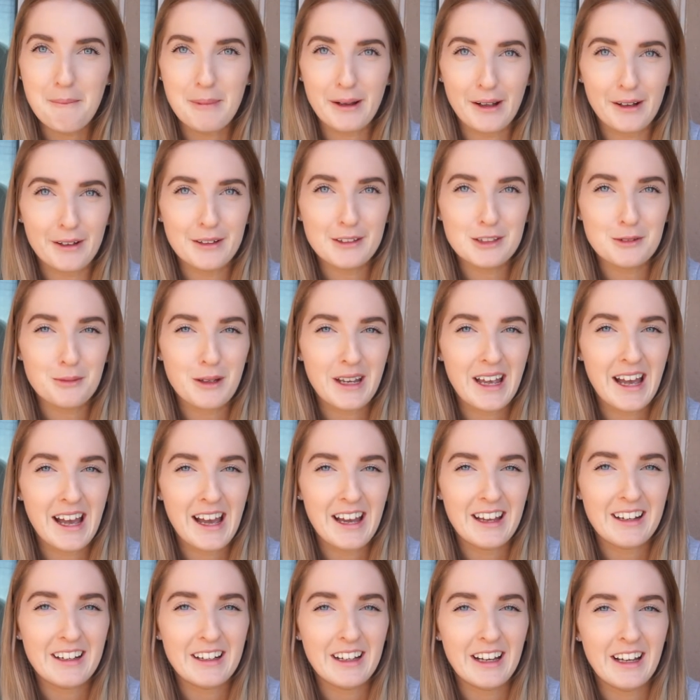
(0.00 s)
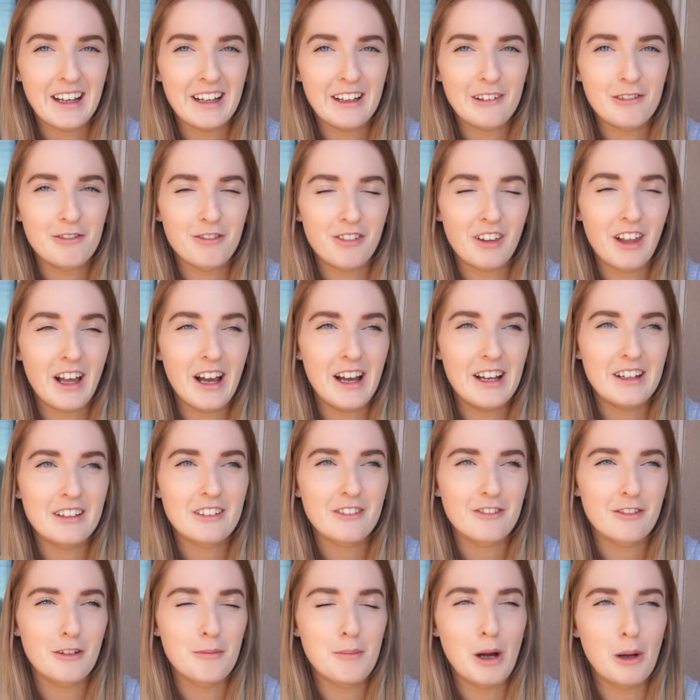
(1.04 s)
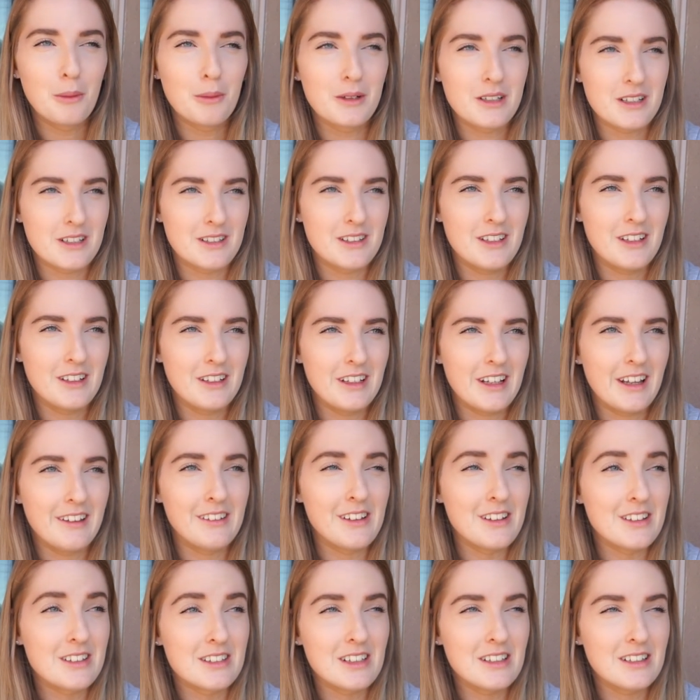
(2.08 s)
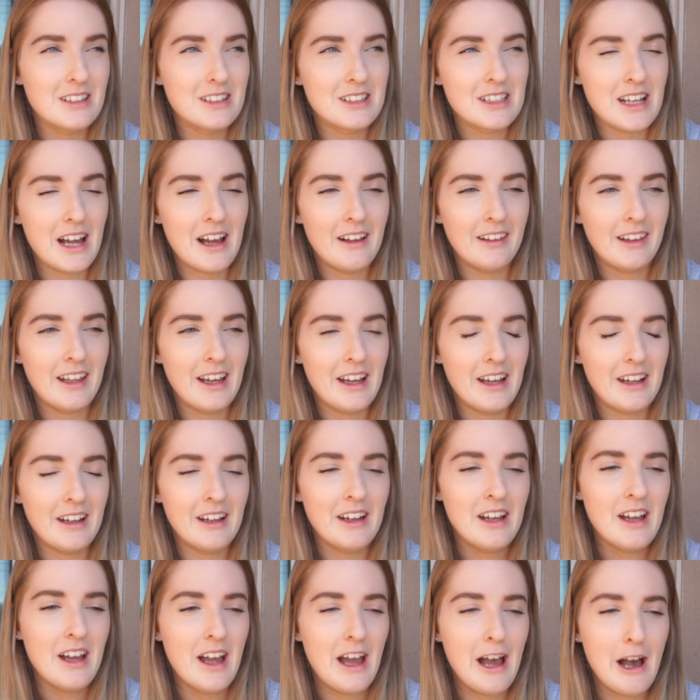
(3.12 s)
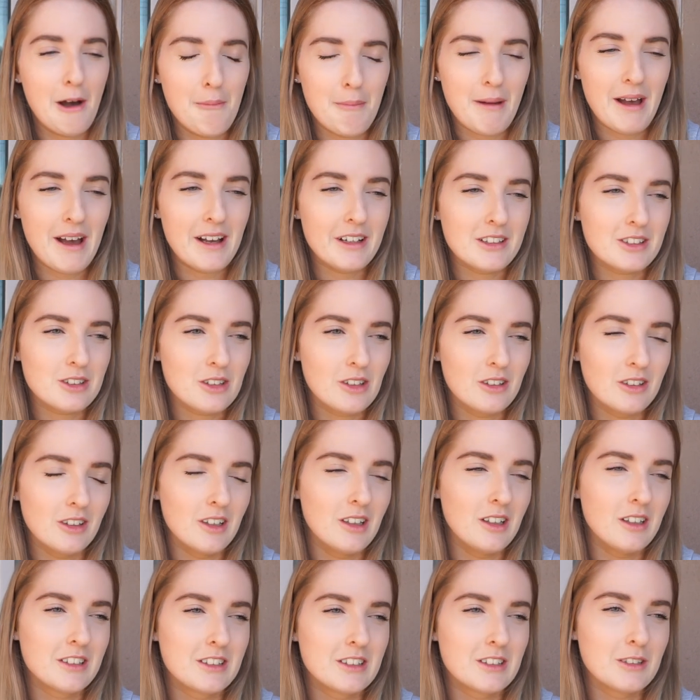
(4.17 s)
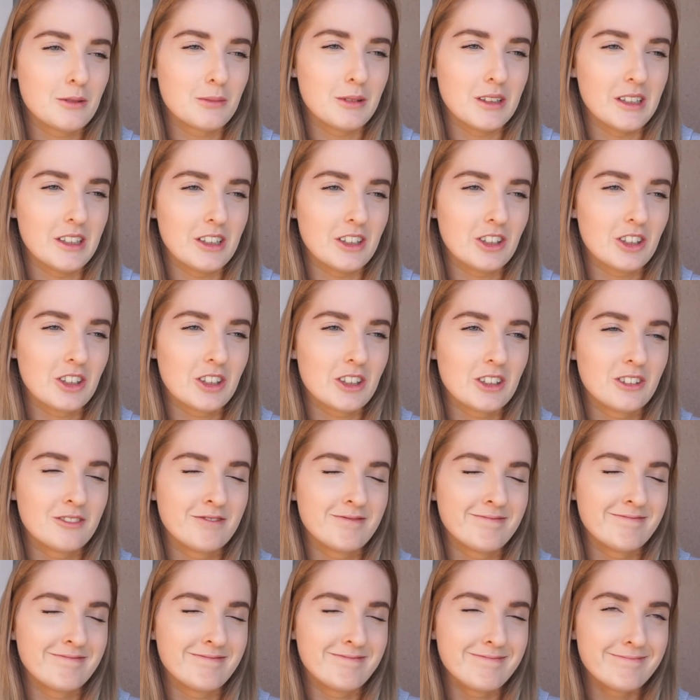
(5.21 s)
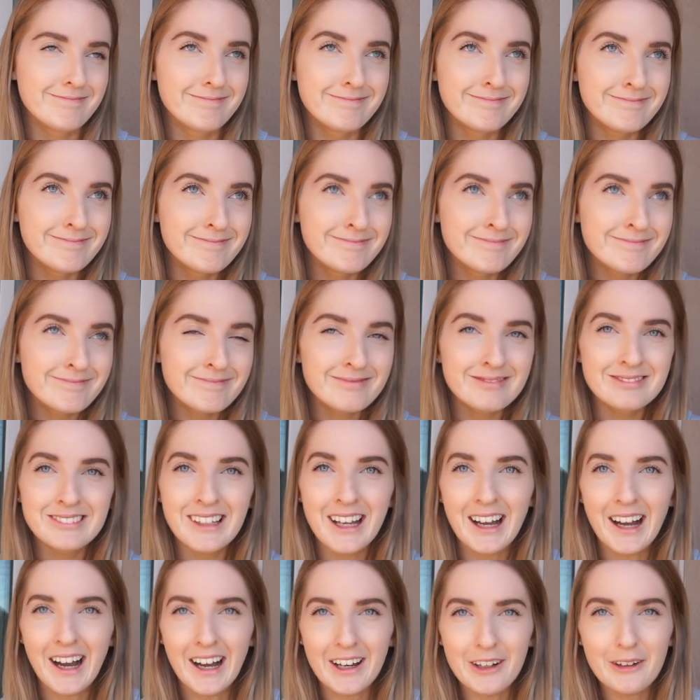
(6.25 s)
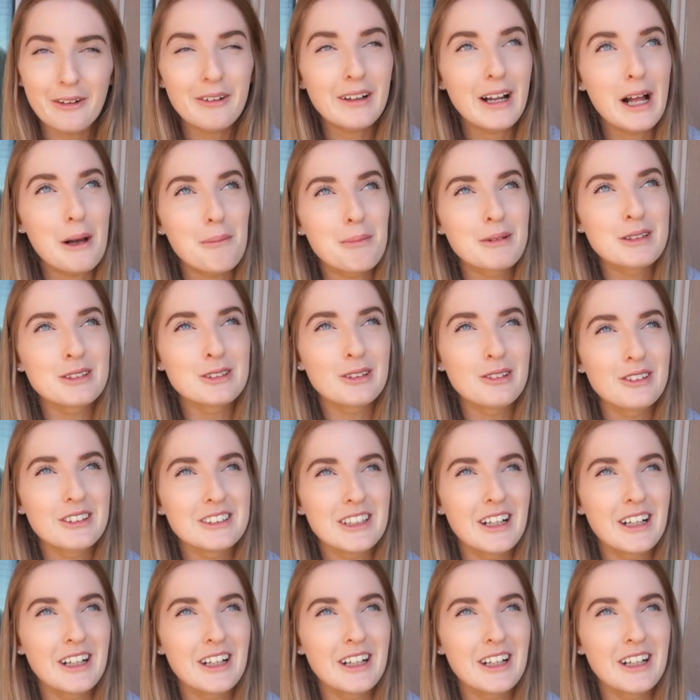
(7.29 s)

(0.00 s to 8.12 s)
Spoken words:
Because we had a flight from Melbourne to Sydney and then Sydney to LA, our bags got lost, which I know it happens all the